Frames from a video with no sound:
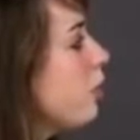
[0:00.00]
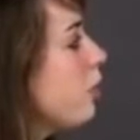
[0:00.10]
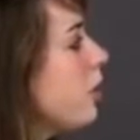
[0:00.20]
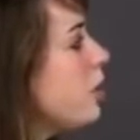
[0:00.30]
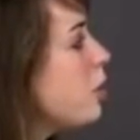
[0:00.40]

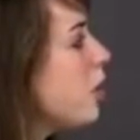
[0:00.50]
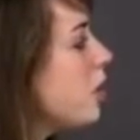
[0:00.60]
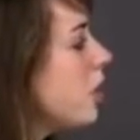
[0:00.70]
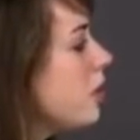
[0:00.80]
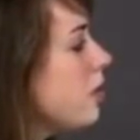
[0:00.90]
weed
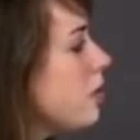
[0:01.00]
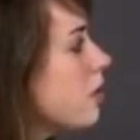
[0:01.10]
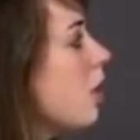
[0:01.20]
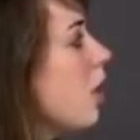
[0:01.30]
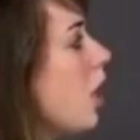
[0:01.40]
species
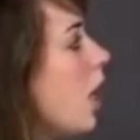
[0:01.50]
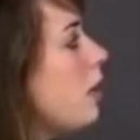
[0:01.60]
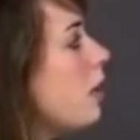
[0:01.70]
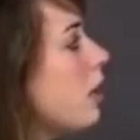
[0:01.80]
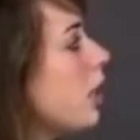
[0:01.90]

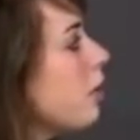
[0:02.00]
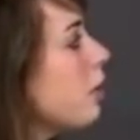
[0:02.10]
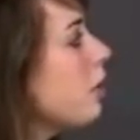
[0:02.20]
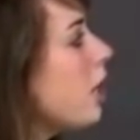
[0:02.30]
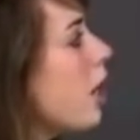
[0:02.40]
and then they
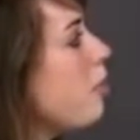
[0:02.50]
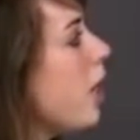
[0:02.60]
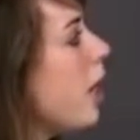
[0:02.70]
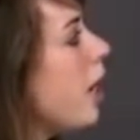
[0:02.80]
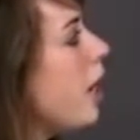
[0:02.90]
grew them
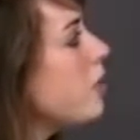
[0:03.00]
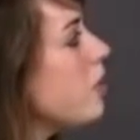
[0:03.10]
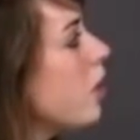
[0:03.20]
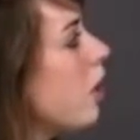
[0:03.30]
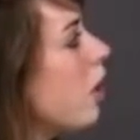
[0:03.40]
at,
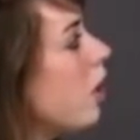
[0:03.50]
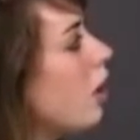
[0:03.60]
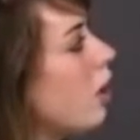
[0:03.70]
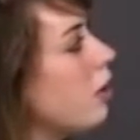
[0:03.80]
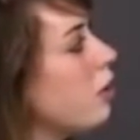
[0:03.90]

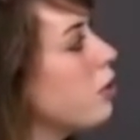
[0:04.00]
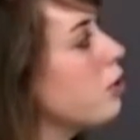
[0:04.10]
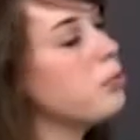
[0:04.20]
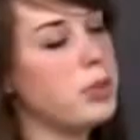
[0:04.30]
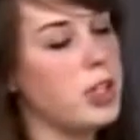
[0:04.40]
or
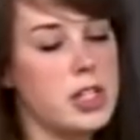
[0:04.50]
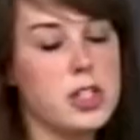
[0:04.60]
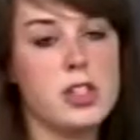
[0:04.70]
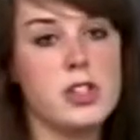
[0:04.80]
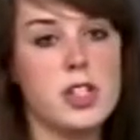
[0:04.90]

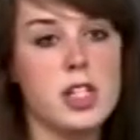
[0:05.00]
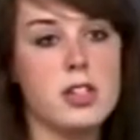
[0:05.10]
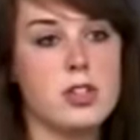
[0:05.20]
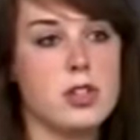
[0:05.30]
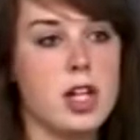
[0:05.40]
planted the
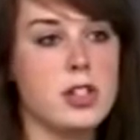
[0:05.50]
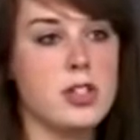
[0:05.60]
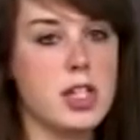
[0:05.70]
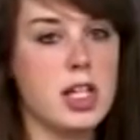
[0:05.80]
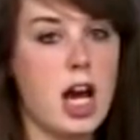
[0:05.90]
seeds and tried to
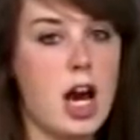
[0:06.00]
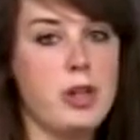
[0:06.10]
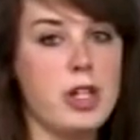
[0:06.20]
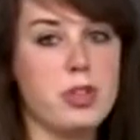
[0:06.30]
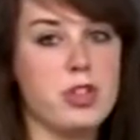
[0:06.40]
see how
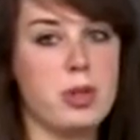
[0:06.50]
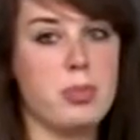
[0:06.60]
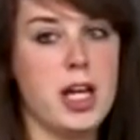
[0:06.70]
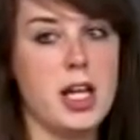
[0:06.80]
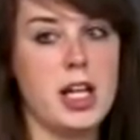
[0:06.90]
many would
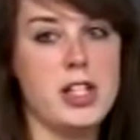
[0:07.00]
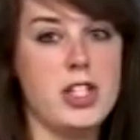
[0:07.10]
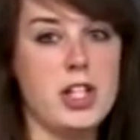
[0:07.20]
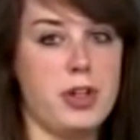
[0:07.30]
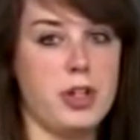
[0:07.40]
germinate at
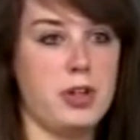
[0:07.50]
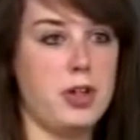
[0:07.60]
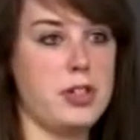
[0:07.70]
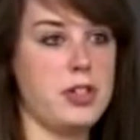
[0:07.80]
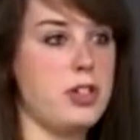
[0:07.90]
different
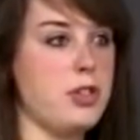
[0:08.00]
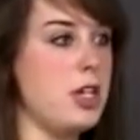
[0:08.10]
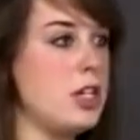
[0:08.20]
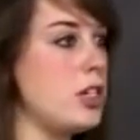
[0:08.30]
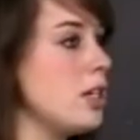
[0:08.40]
growing
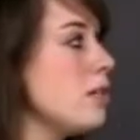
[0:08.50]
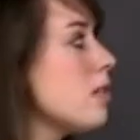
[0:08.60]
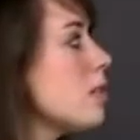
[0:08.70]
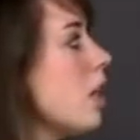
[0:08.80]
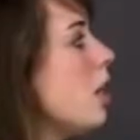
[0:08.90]

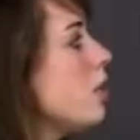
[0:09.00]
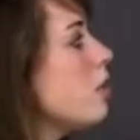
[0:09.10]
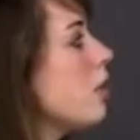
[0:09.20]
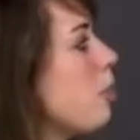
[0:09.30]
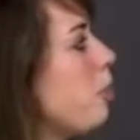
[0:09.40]
situations.
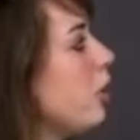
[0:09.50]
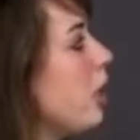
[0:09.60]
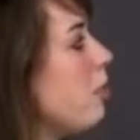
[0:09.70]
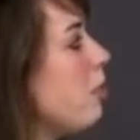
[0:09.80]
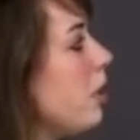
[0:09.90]
So they put
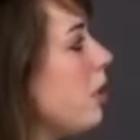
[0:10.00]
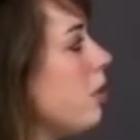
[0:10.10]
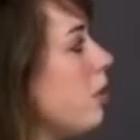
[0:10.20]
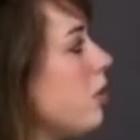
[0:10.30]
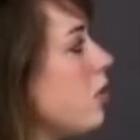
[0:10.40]
them
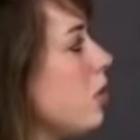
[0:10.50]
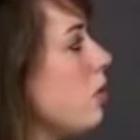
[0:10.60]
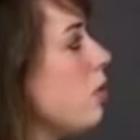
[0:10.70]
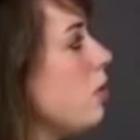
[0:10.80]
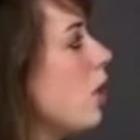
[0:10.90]

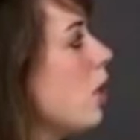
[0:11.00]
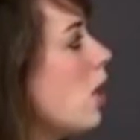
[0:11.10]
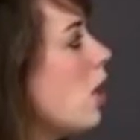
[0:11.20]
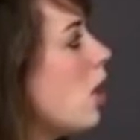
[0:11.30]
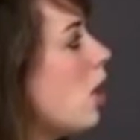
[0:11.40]
into
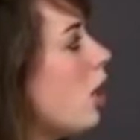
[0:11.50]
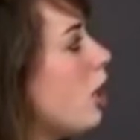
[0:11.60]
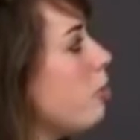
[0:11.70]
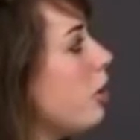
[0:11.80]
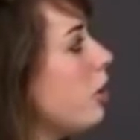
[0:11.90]
um,